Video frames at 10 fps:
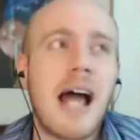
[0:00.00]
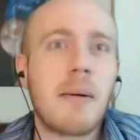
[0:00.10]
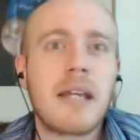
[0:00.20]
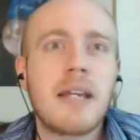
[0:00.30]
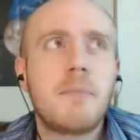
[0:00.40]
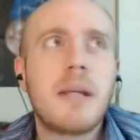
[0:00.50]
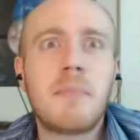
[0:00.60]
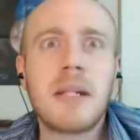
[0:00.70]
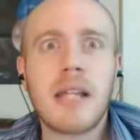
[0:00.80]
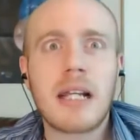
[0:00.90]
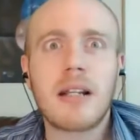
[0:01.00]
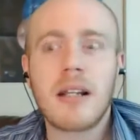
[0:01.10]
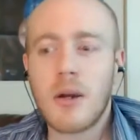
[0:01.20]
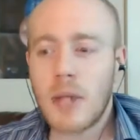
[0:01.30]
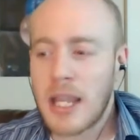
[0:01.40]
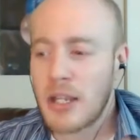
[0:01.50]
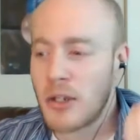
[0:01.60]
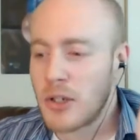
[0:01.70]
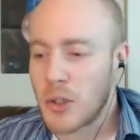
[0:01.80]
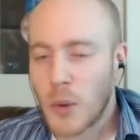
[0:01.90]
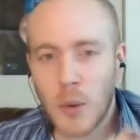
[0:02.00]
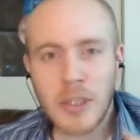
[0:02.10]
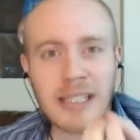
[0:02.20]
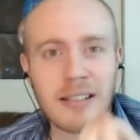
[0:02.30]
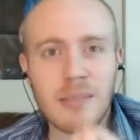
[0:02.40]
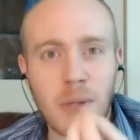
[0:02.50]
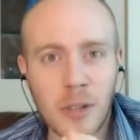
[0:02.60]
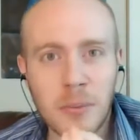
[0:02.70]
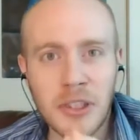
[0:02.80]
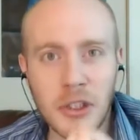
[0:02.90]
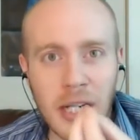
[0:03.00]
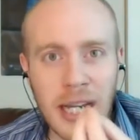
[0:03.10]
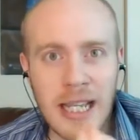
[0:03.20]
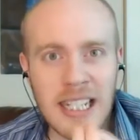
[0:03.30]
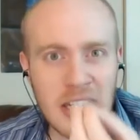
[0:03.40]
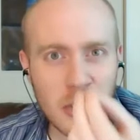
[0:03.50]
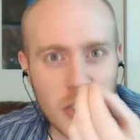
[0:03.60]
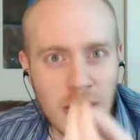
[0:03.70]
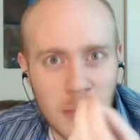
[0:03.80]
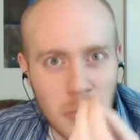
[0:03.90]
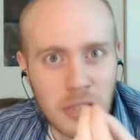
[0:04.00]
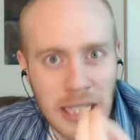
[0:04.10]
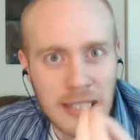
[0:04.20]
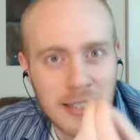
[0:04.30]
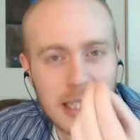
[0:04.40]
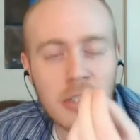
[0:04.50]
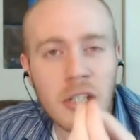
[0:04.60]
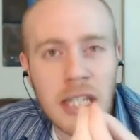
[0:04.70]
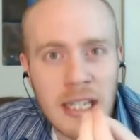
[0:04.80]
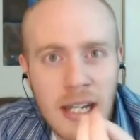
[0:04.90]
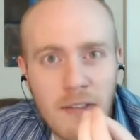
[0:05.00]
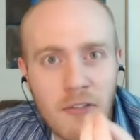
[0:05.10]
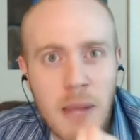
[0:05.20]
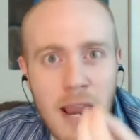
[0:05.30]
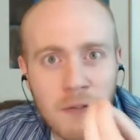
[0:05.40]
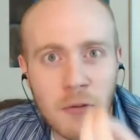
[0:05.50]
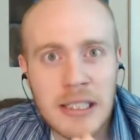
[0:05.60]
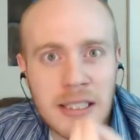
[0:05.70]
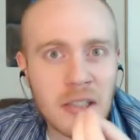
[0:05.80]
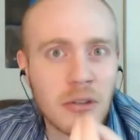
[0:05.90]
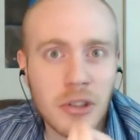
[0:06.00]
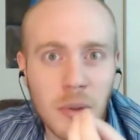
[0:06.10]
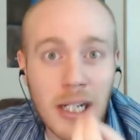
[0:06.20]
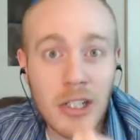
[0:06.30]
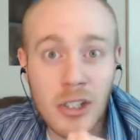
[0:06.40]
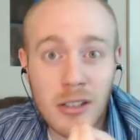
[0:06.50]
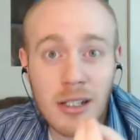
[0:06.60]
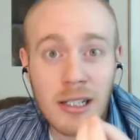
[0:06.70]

I mean, it'd be like, okay, you're holding this marble in your hand, and you're simultaneously looking at it from every single direction,